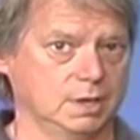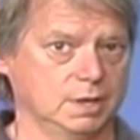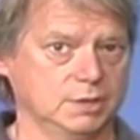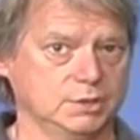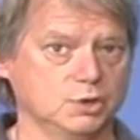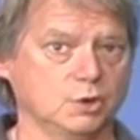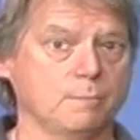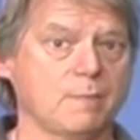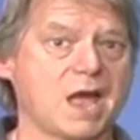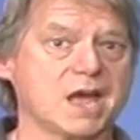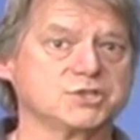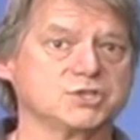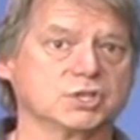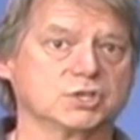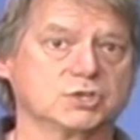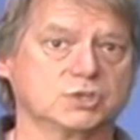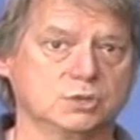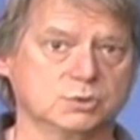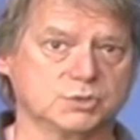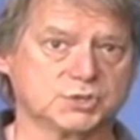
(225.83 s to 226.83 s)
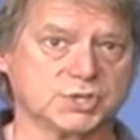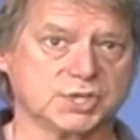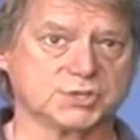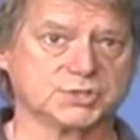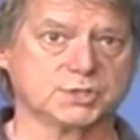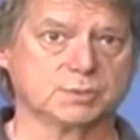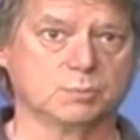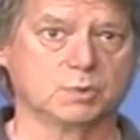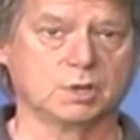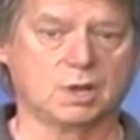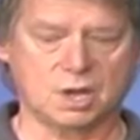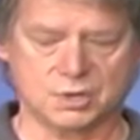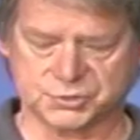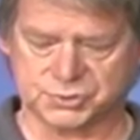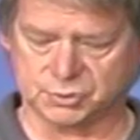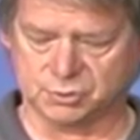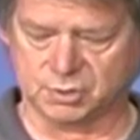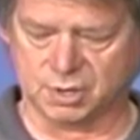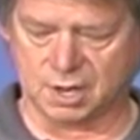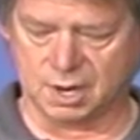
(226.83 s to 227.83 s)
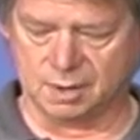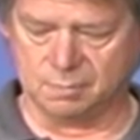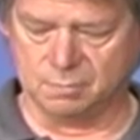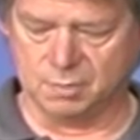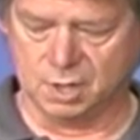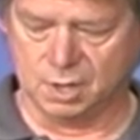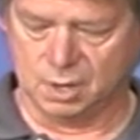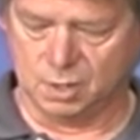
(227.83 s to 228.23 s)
your Magic2 system will also come